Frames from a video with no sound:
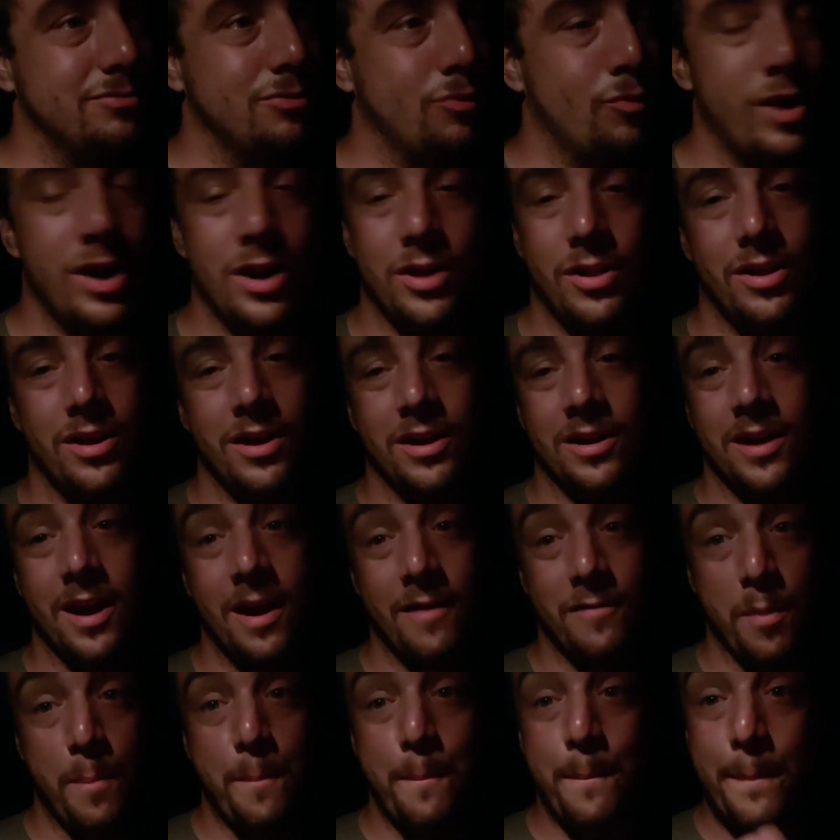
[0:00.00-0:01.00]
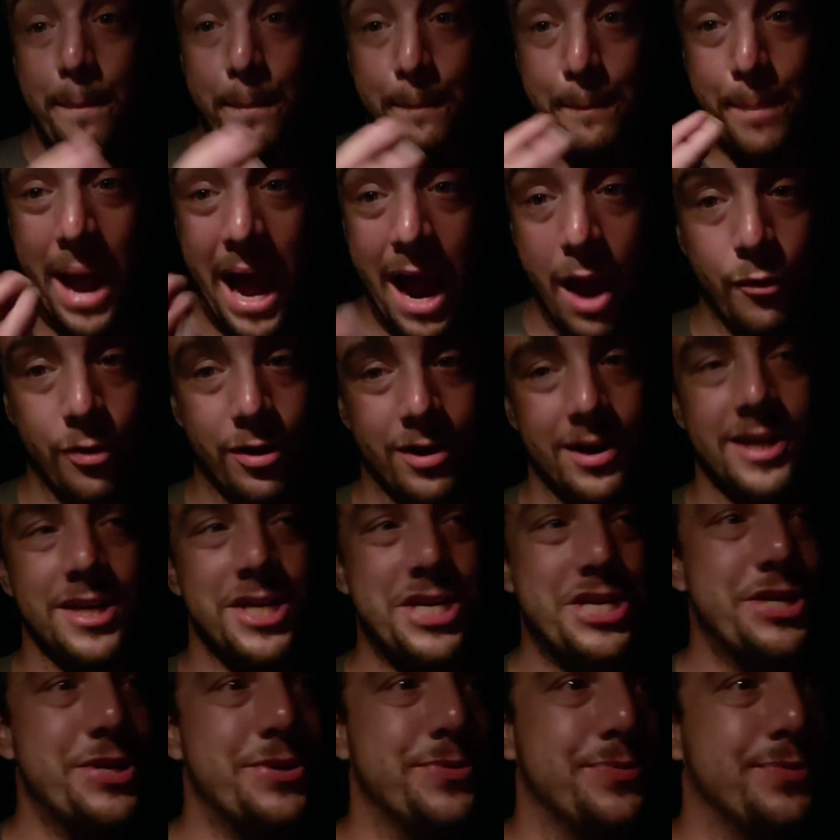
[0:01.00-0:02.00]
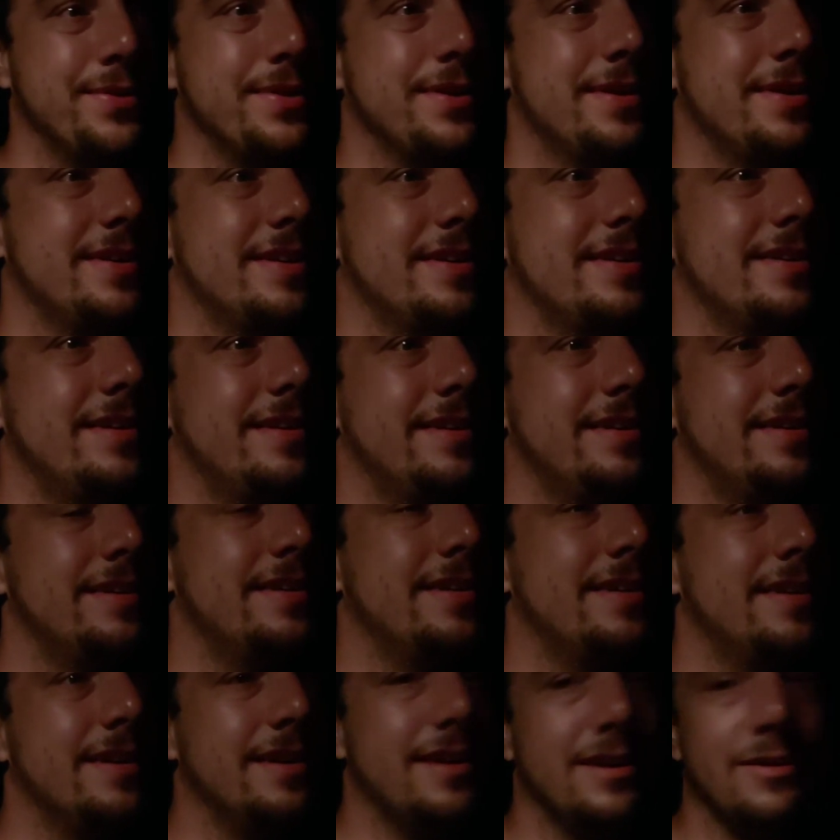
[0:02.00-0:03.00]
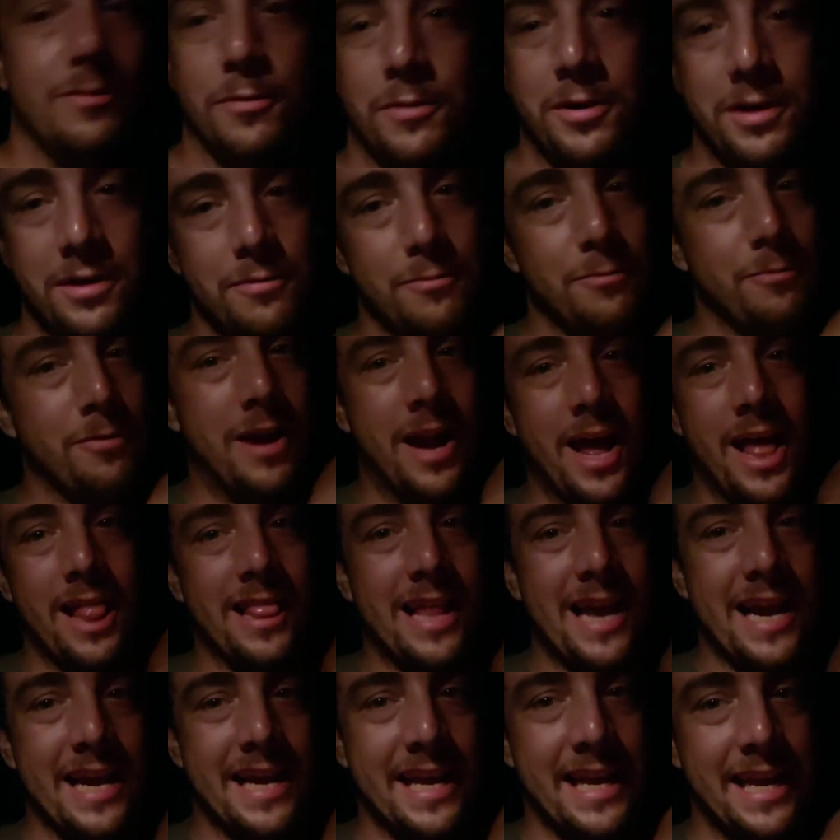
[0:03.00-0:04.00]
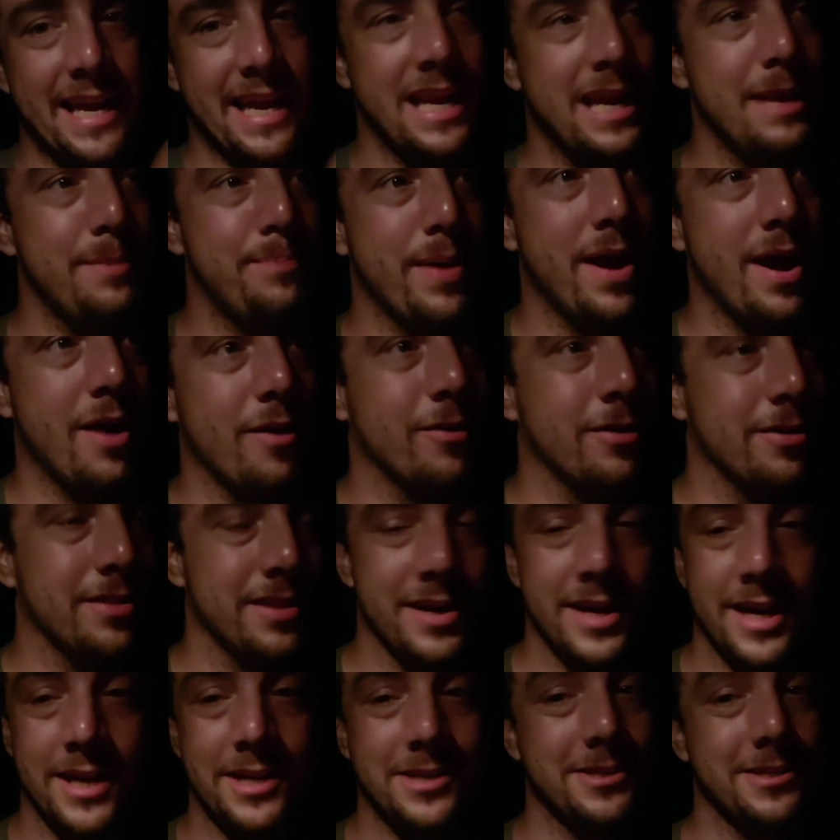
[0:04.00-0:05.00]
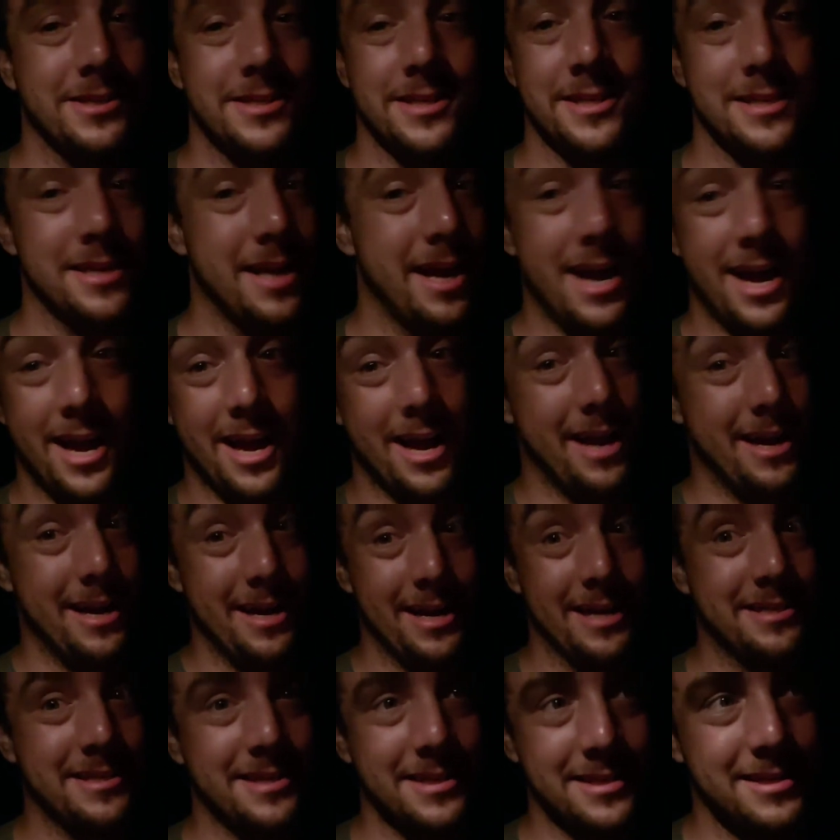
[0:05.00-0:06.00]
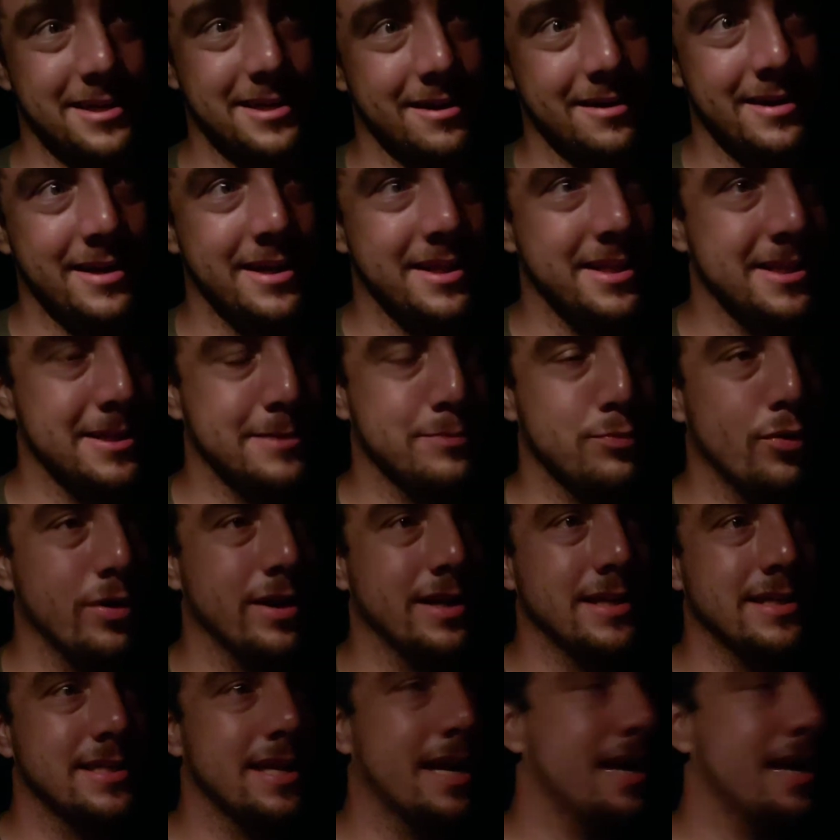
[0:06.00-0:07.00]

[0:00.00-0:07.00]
We no longer have a power issue. We're not lacking any power. The nitrous is unnecessary at this point in